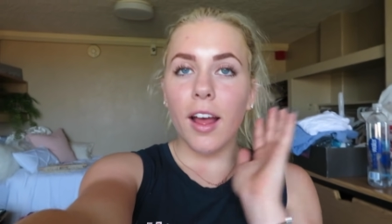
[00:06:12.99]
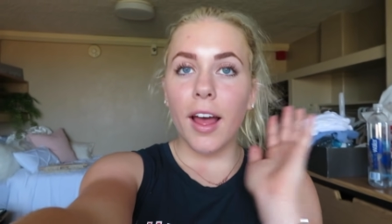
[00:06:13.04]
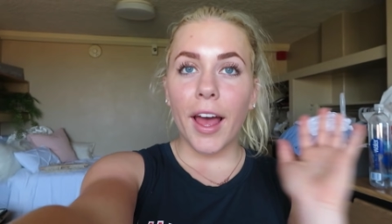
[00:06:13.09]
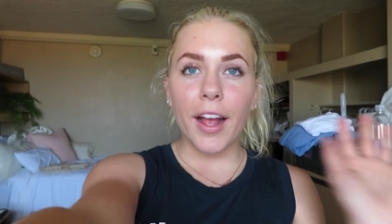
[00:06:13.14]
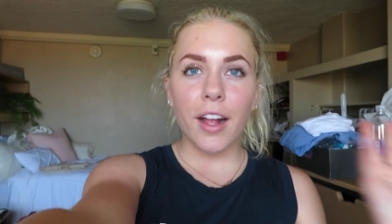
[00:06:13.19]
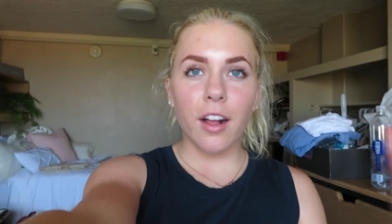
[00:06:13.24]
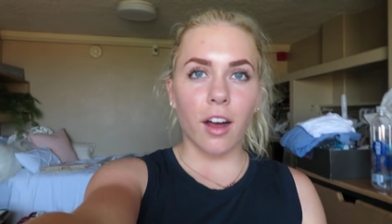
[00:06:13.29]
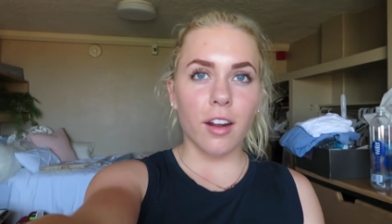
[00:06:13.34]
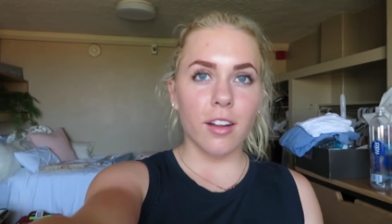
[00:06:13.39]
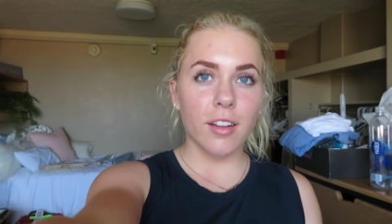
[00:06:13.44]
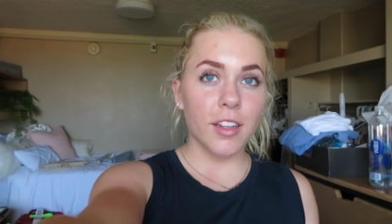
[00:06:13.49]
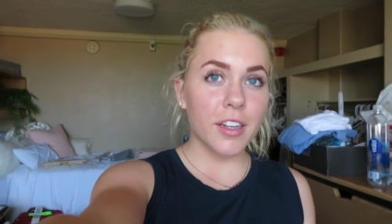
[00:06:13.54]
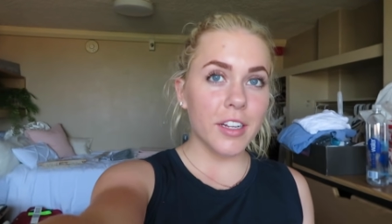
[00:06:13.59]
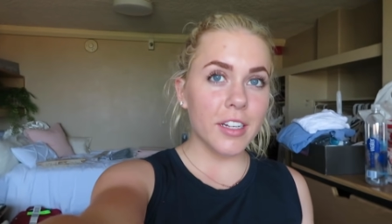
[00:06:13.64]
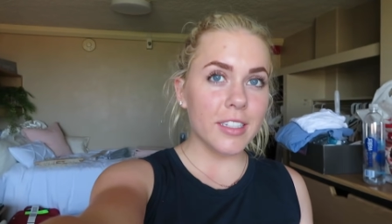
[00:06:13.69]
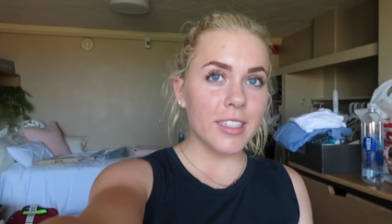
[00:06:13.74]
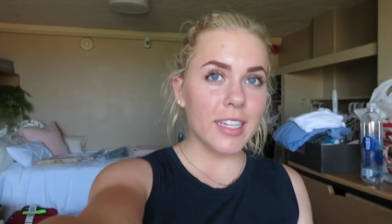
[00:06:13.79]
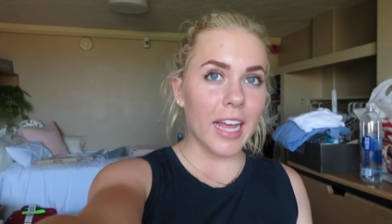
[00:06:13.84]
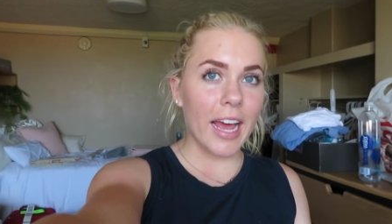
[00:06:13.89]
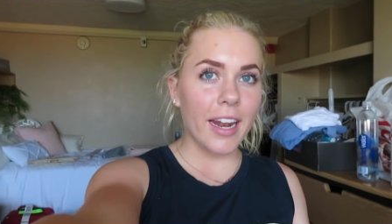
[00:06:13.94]
I got a little
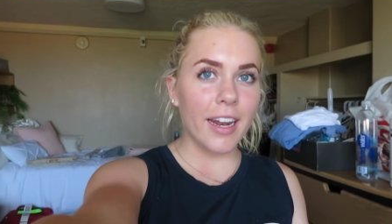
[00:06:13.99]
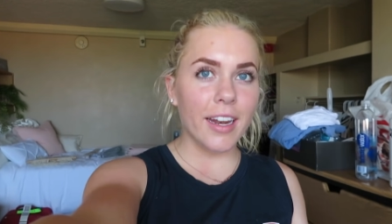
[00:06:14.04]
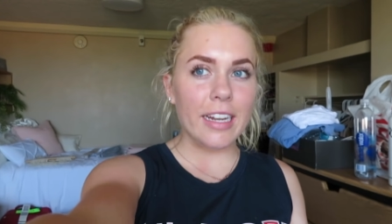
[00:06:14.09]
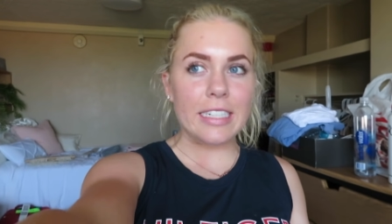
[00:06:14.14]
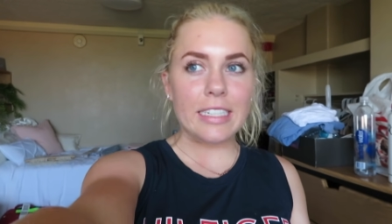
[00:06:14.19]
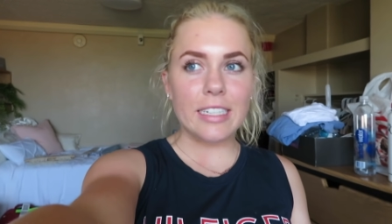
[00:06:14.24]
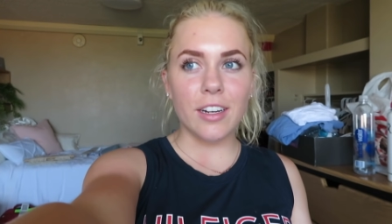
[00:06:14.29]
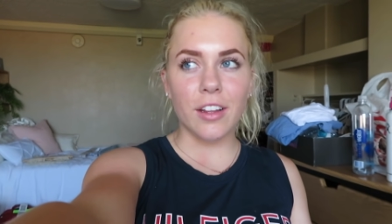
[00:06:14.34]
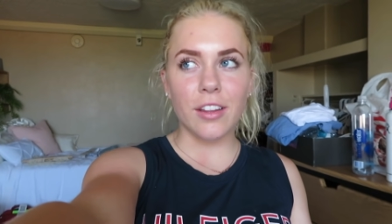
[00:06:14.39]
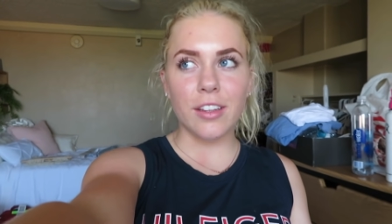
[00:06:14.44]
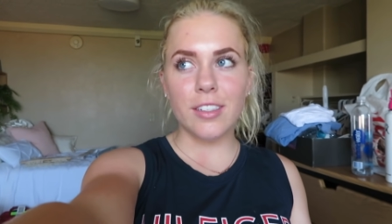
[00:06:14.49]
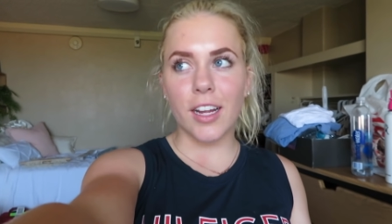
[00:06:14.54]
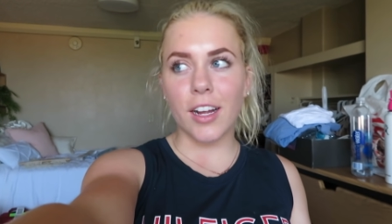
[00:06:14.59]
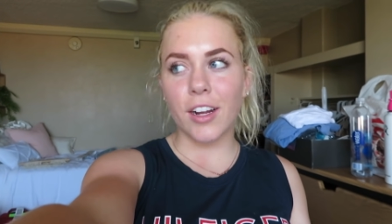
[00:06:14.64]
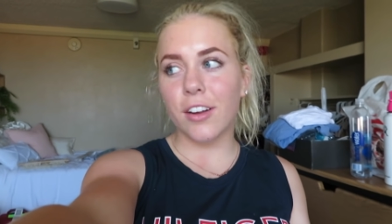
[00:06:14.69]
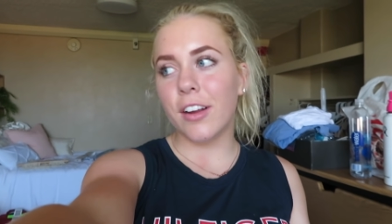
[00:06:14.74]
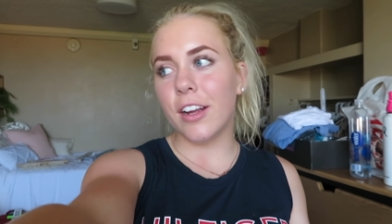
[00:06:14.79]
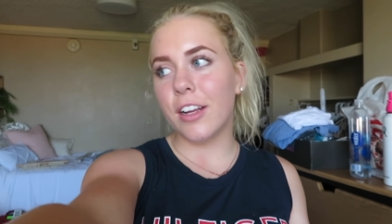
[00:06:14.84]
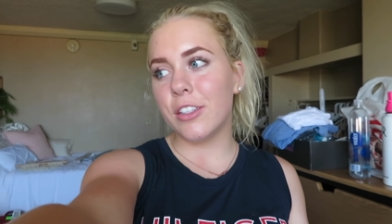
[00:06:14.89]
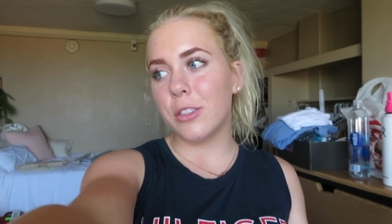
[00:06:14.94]
excited and did all the
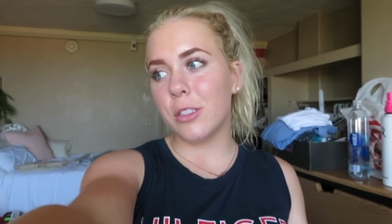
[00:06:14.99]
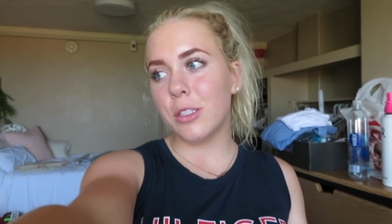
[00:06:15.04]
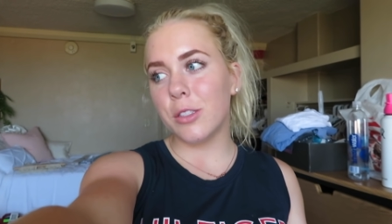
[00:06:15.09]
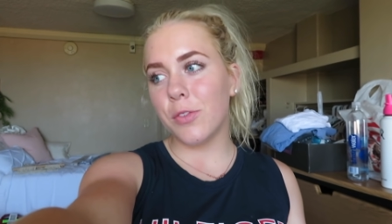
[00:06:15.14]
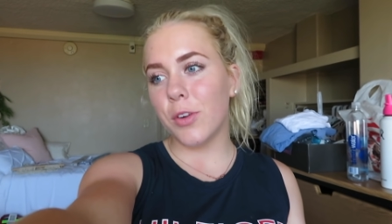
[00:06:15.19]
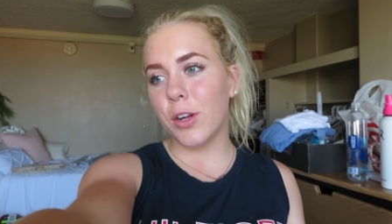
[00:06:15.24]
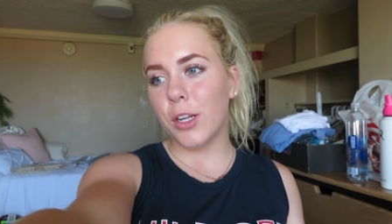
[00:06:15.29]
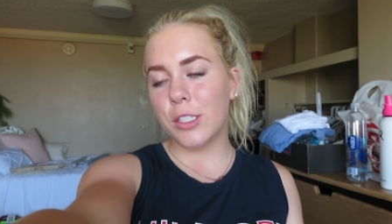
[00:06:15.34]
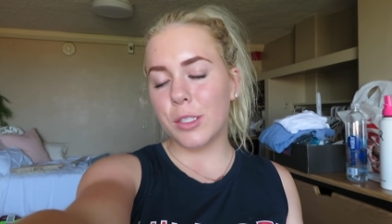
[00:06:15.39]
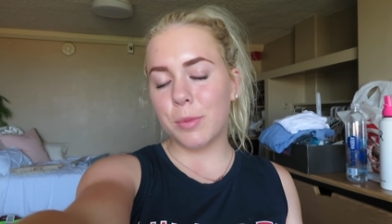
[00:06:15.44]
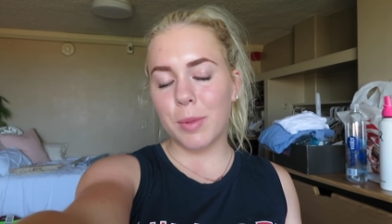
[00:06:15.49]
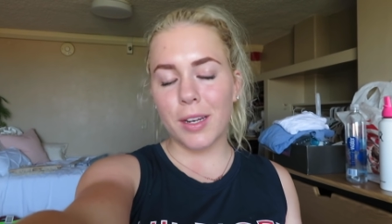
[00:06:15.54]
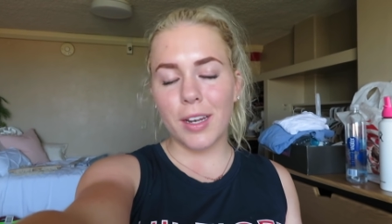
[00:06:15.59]
decorations first,